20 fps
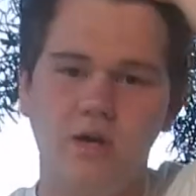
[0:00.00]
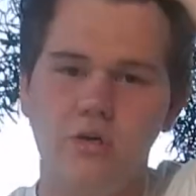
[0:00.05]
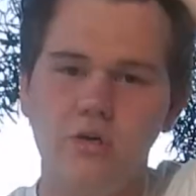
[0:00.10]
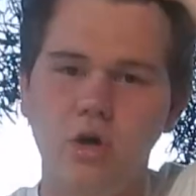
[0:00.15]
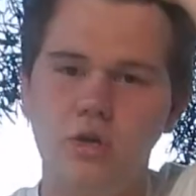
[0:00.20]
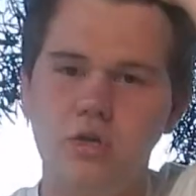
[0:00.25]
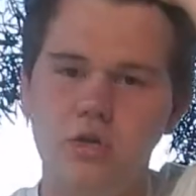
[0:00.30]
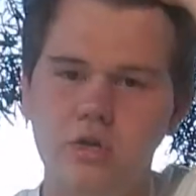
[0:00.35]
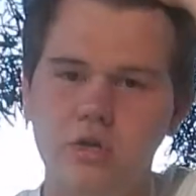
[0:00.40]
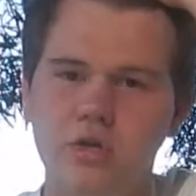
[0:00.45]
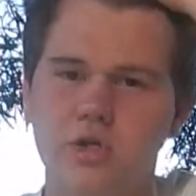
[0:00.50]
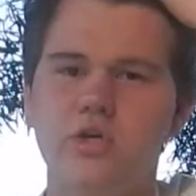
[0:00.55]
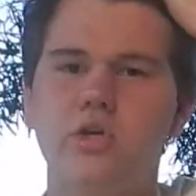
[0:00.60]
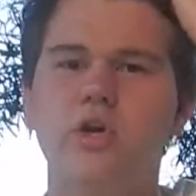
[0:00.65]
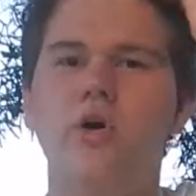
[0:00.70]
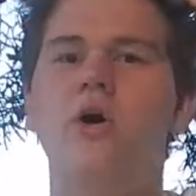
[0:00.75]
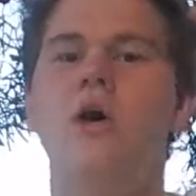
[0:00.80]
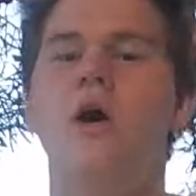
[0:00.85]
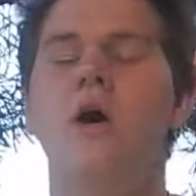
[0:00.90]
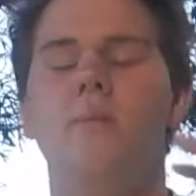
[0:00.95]
Not too
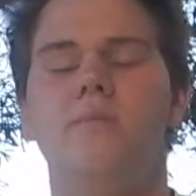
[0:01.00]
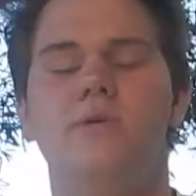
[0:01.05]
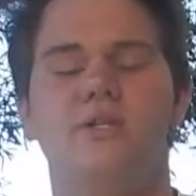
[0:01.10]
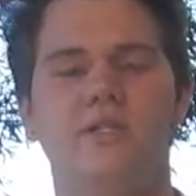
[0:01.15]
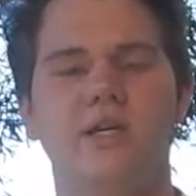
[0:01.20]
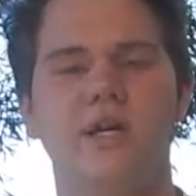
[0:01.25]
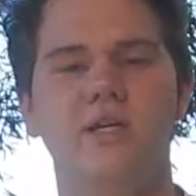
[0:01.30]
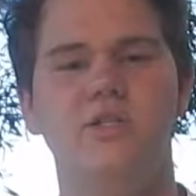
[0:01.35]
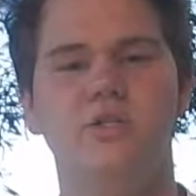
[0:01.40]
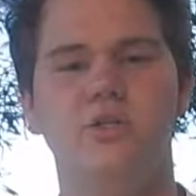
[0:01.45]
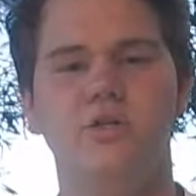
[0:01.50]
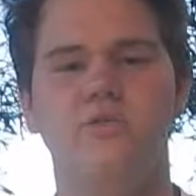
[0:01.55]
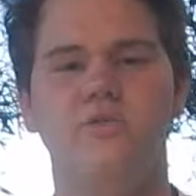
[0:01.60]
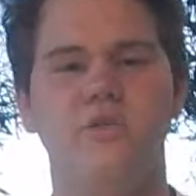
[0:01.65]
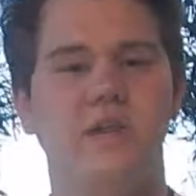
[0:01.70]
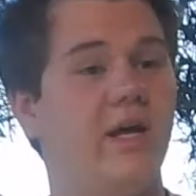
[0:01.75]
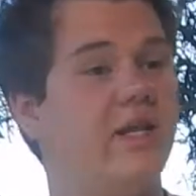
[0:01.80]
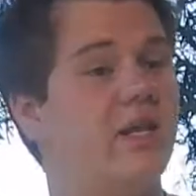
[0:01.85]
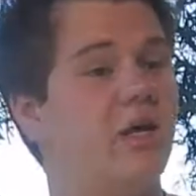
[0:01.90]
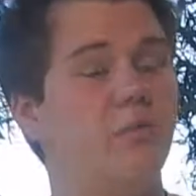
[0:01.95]
sure, but stay tuned
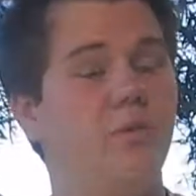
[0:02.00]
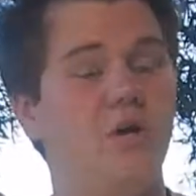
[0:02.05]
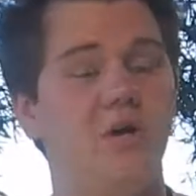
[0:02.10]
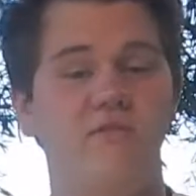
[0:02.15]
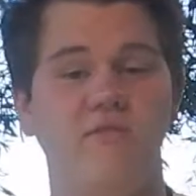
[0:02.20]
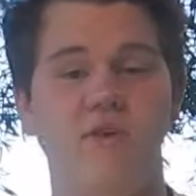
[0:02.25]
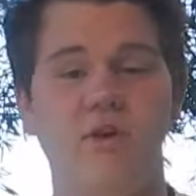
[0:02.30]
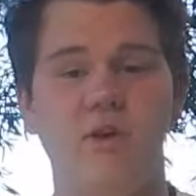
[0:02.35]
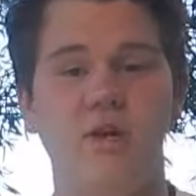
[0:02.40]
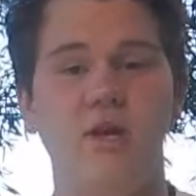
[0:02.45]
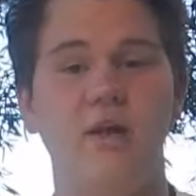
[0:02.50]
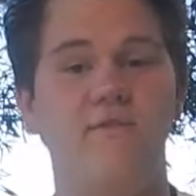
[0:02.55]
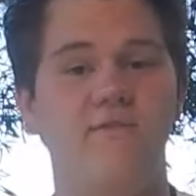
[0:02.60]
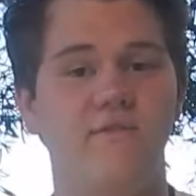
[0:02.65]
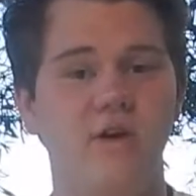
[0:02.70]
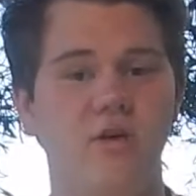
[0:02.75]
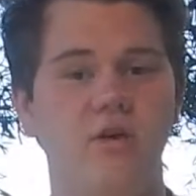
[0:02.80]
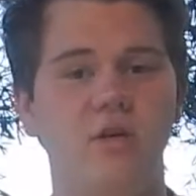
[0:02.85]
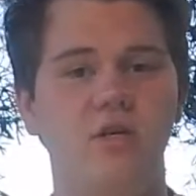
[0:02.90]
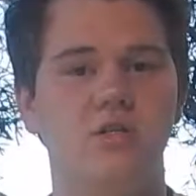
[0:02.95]
for that. There'll be a very,
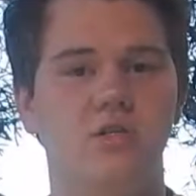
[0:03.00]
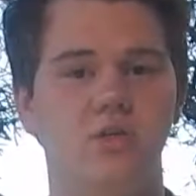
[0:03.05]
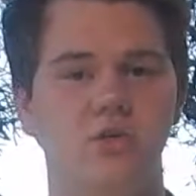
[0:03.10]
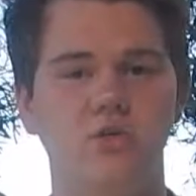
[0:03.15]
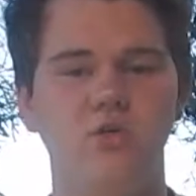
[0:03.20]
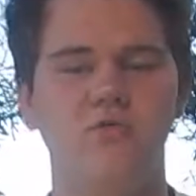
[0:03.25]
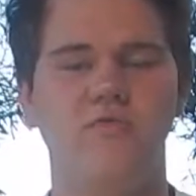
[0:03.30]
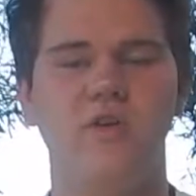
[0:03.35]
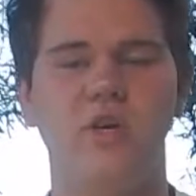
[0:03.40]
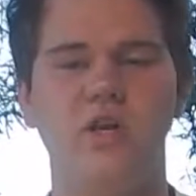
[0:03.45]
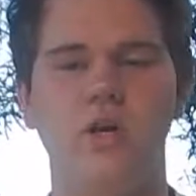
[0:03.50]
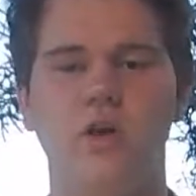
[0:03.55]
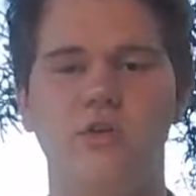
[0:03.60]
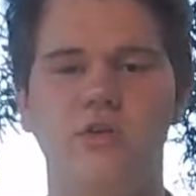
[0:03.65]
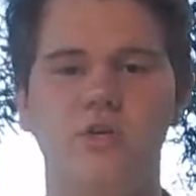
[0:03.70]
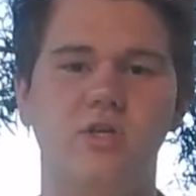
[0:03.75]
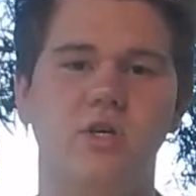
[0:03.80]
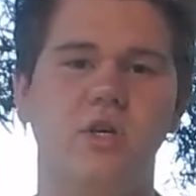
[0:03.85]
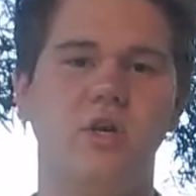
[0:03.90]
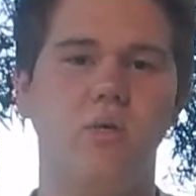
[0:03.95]
very soon video.
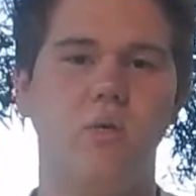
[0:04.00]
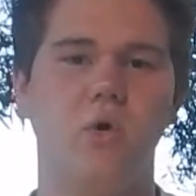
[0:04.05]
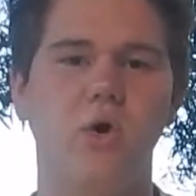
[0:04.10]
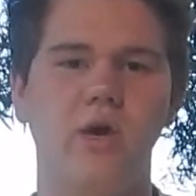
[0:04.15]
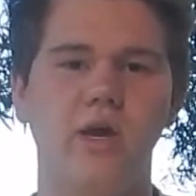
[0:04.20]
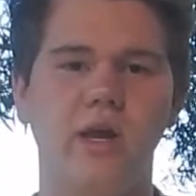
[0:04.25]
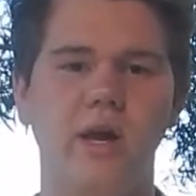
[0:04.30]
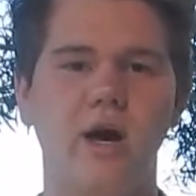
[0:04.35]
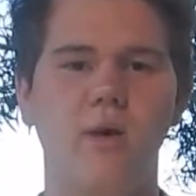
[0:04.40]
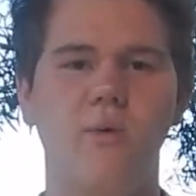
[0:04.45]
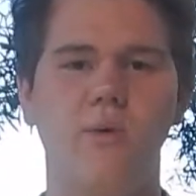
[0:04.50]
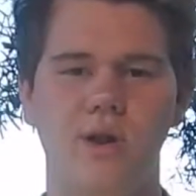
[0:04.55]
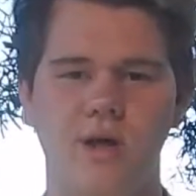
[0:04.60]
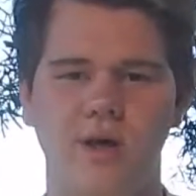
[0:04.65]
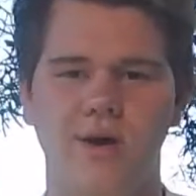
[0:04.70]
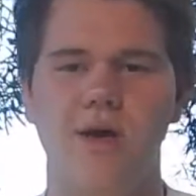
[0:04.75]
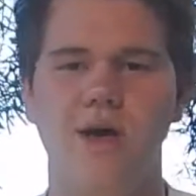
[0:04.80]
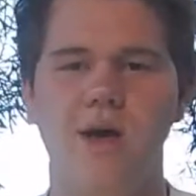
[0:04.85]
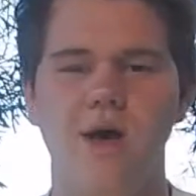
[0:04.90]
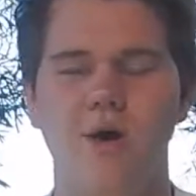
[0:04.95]
Just got to work out what I,